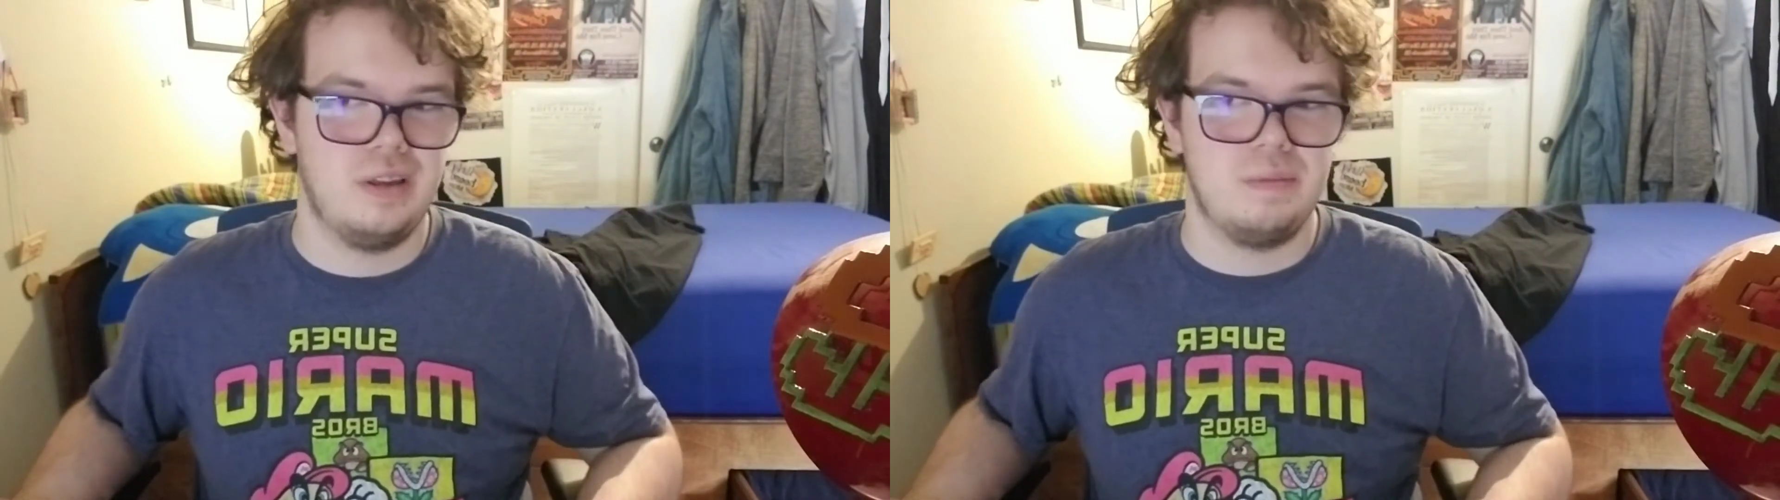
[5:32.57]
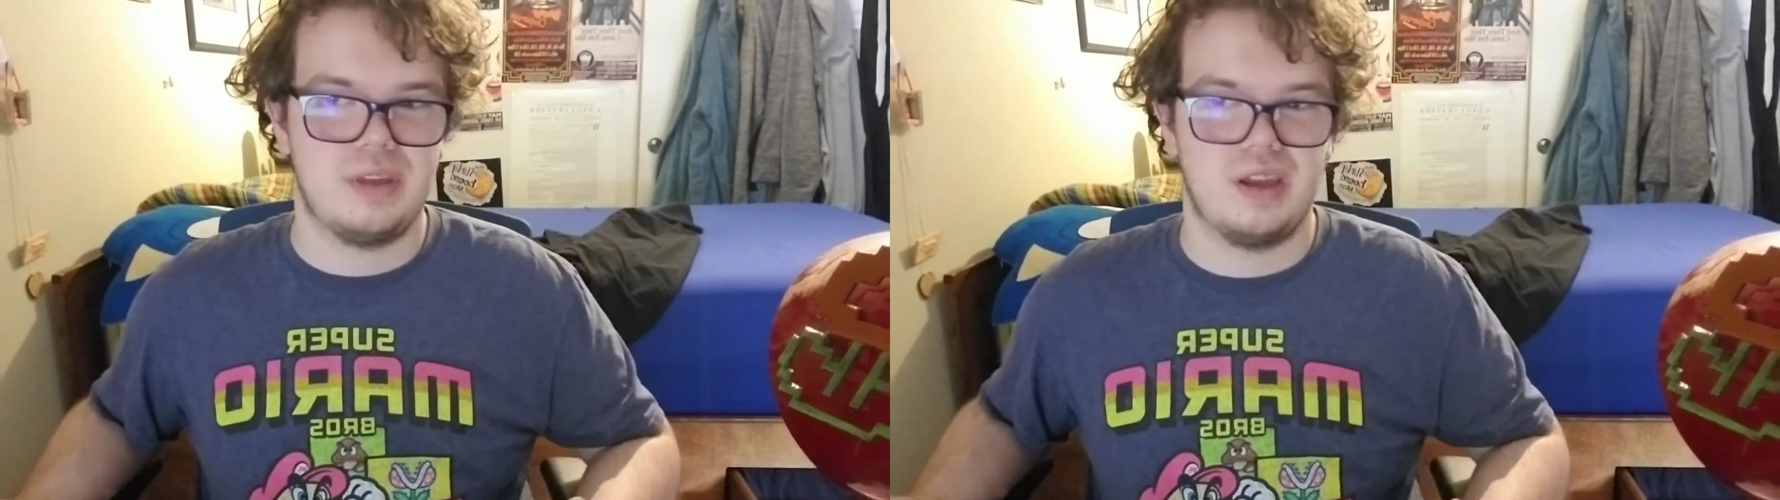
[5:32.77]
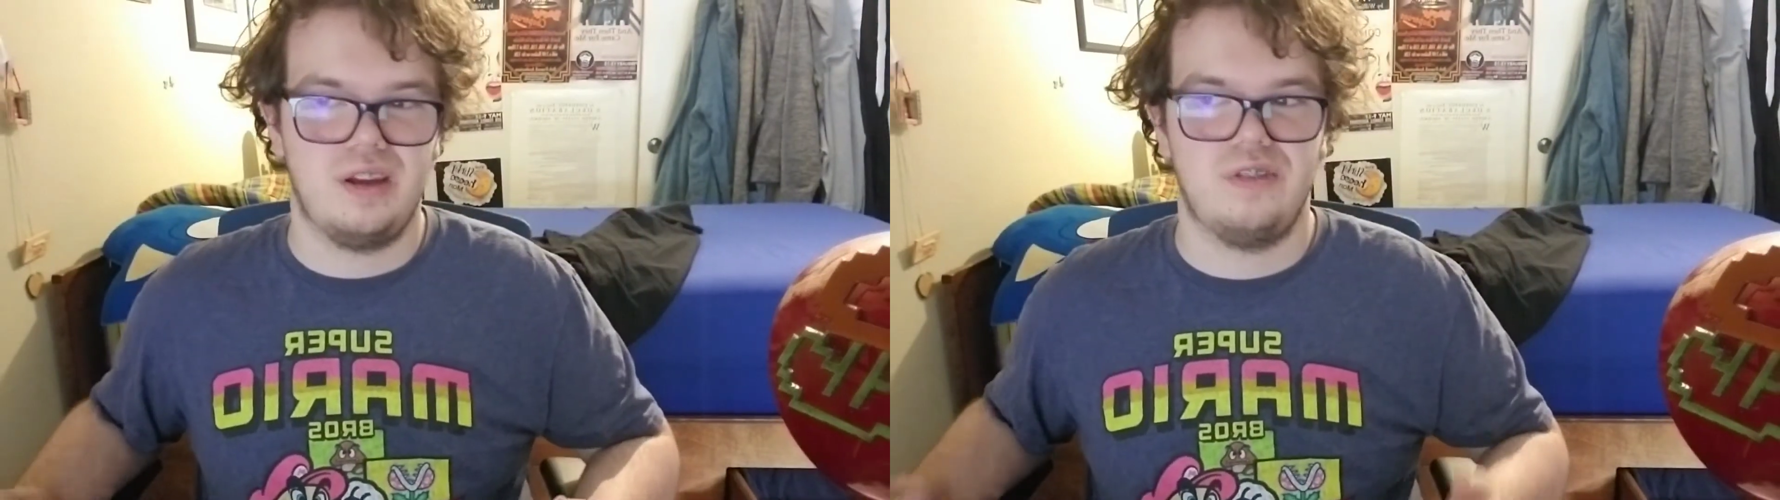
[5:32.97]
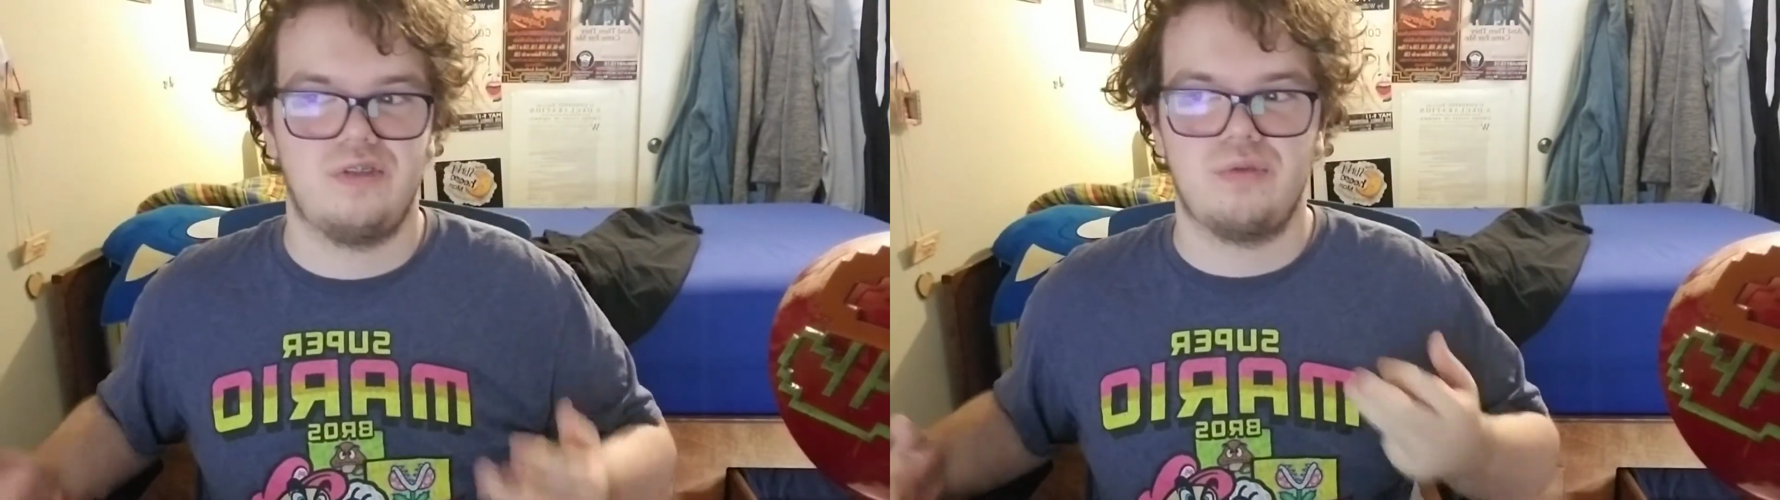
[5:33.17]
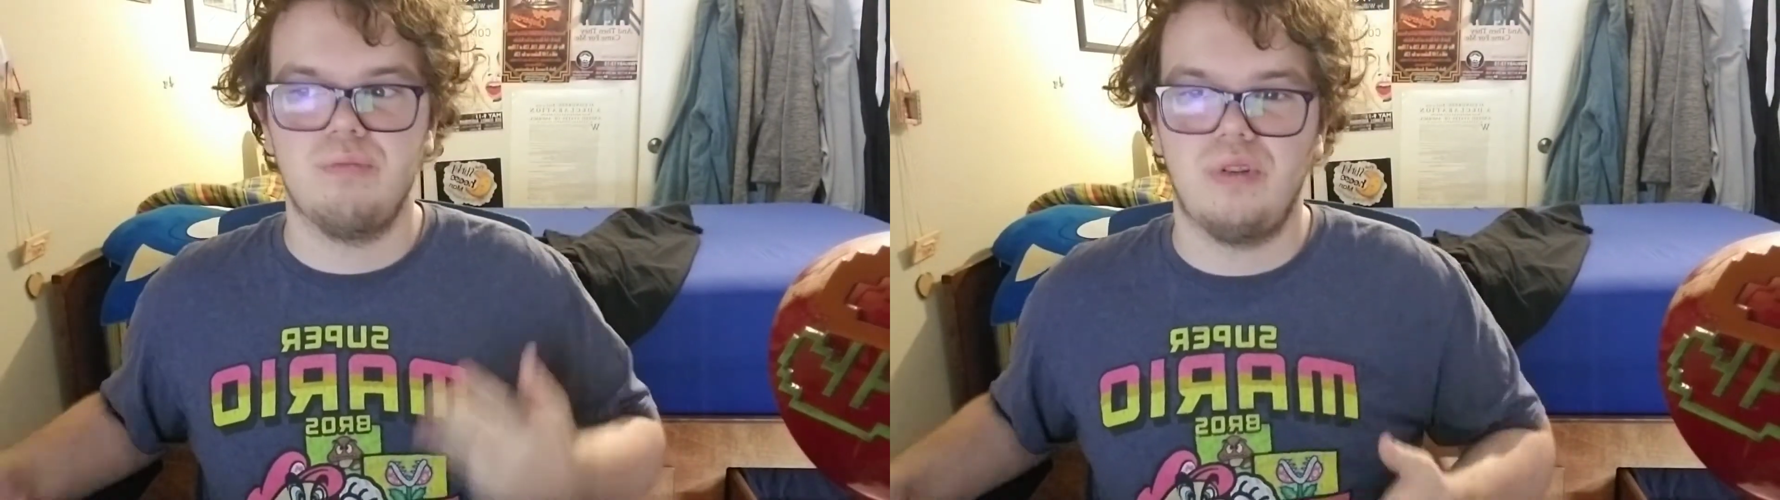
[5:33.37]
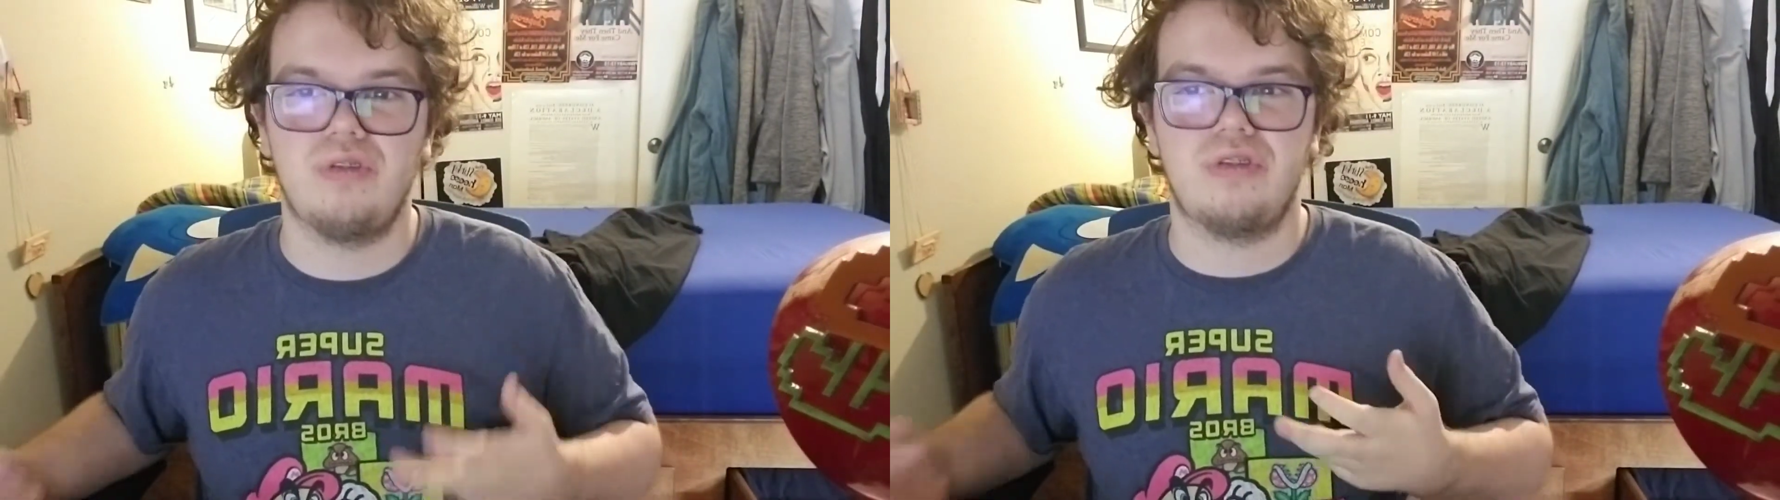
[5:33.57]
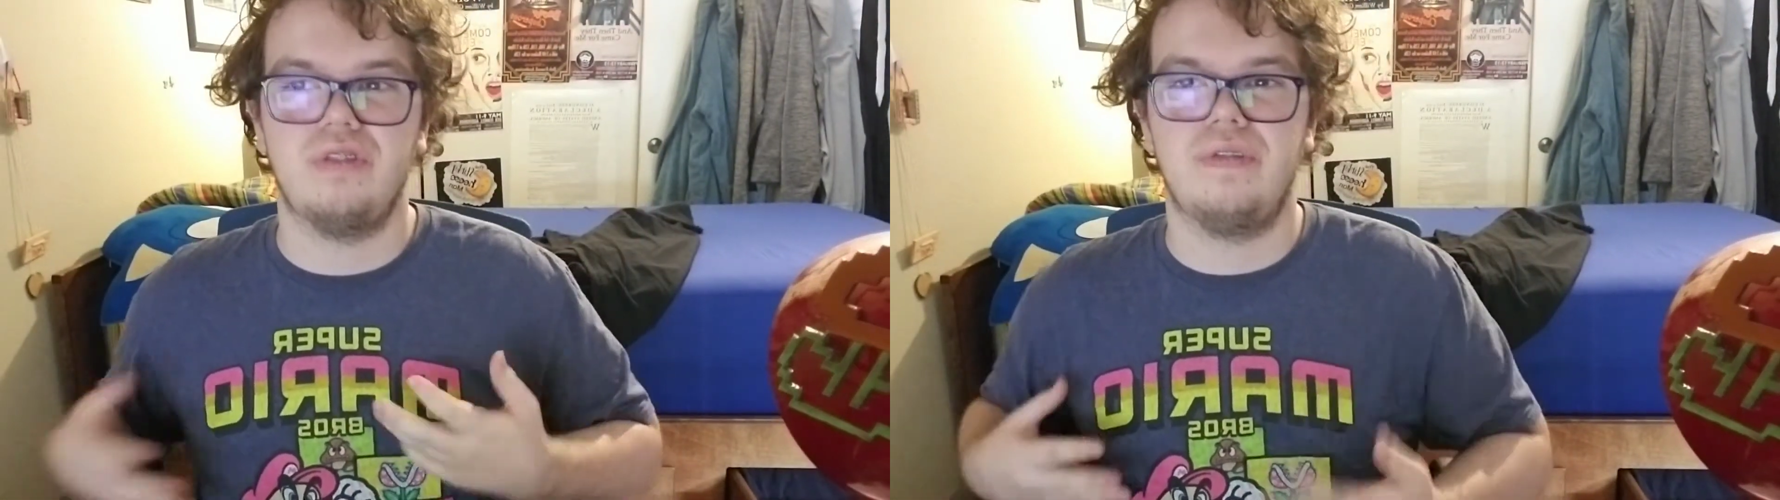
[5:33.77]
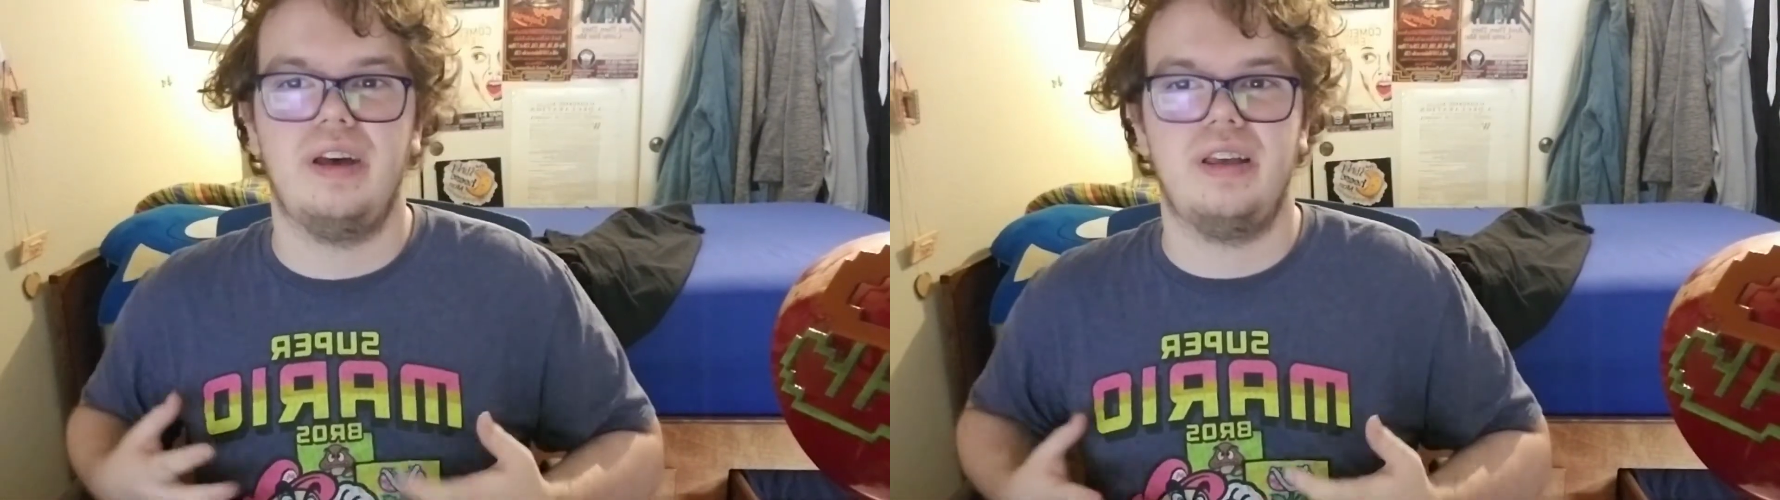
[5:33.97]
because most
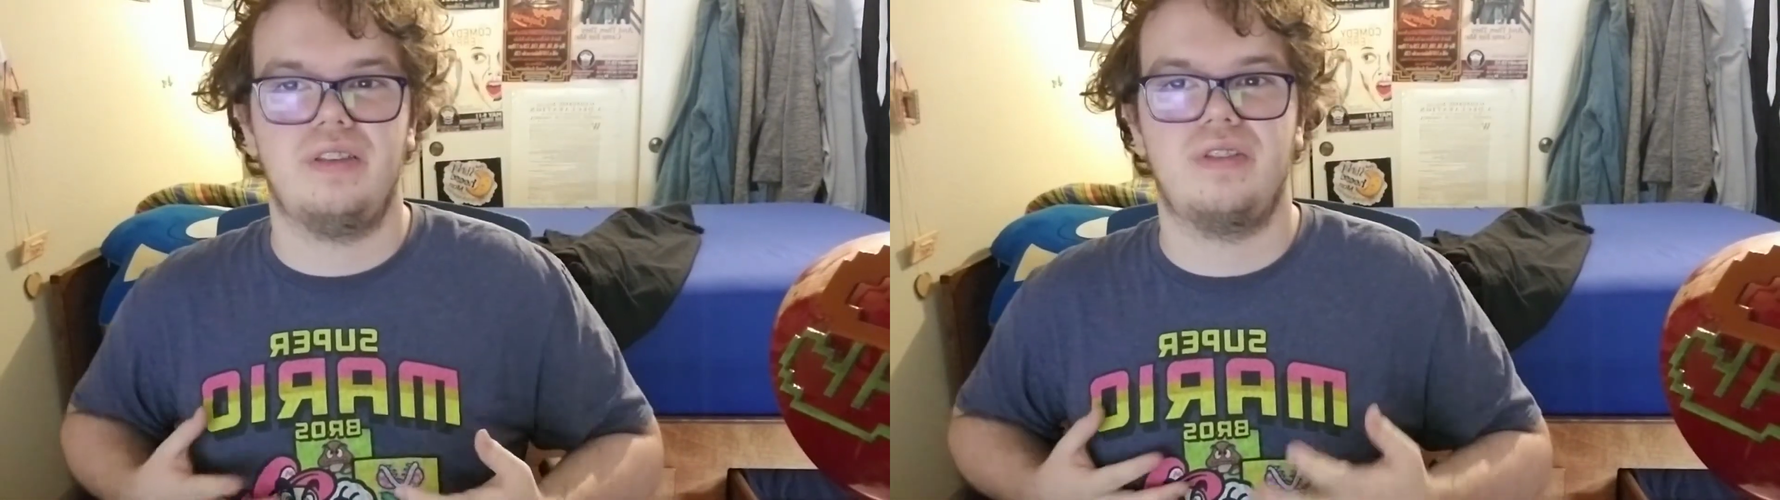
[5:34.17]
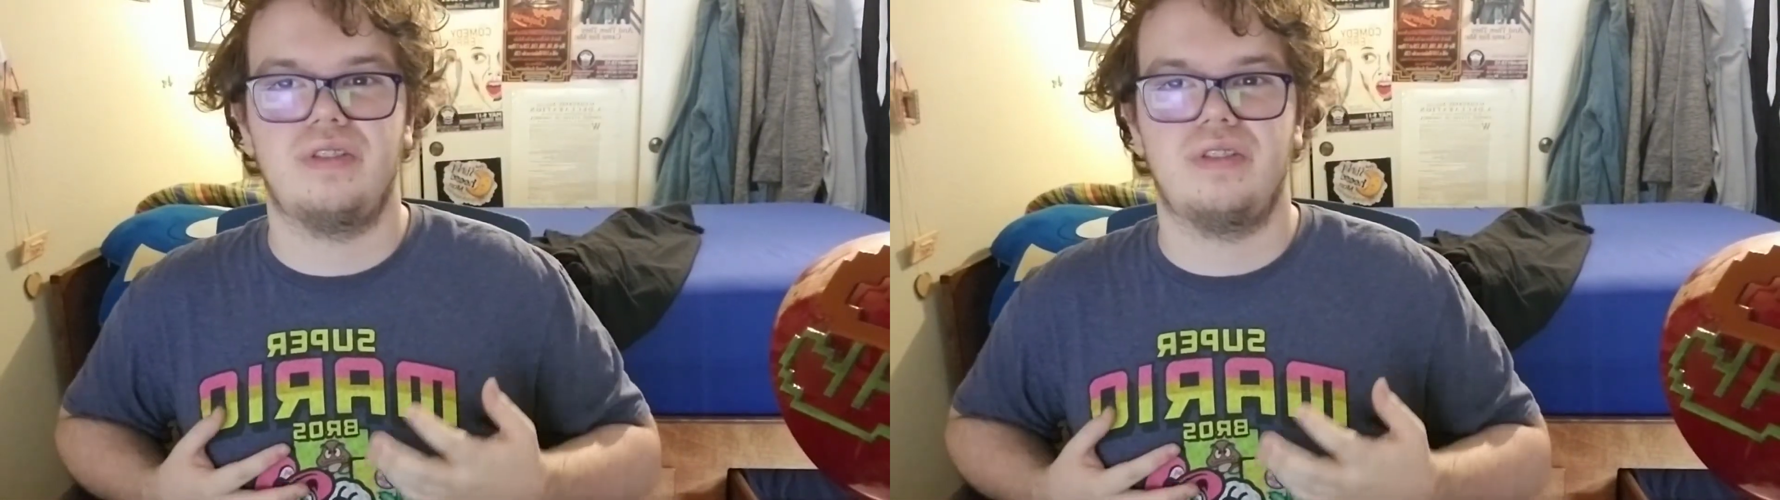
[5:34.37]
of us